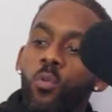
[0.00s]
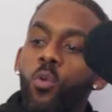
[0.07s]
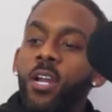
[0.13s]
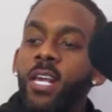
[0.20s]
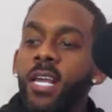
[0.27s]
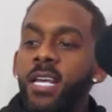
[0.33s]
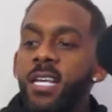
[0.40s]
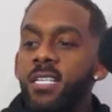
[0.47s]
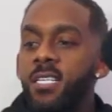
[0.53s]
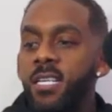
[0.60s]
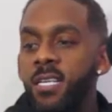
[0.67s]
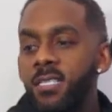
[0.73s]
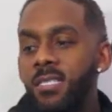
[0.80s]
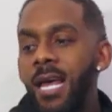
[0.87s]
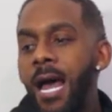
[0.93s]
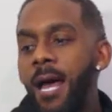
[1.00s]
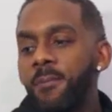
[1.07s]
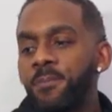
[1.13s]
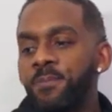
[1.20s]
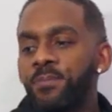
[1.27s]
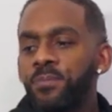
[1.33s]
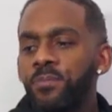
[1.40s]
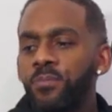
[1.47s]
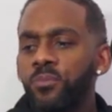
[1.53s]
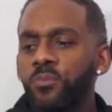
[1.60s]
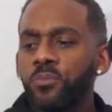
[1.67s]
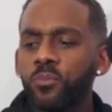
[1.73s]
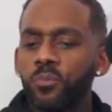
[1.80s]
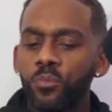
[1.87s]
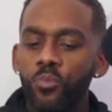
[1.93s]
what it is that
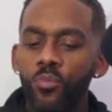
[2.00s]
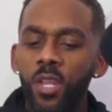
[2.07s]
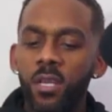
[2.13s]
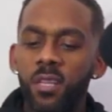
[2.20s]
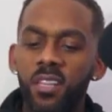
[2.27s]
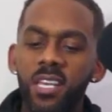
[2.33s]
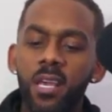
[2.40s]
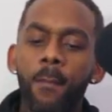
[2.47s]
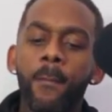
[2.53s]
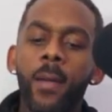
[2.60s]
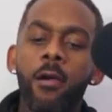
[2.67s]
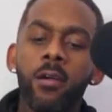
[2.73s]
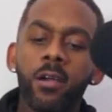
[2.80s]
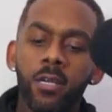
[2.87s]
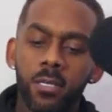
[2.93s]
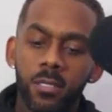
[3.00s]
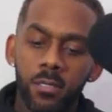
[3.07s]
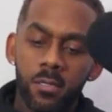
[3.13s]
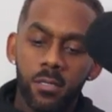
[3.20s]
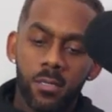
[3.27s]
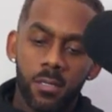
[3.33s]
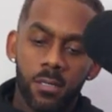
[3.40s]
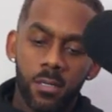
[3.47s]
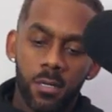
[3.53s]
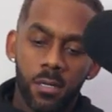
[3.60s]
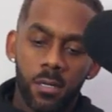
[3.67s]
the Americans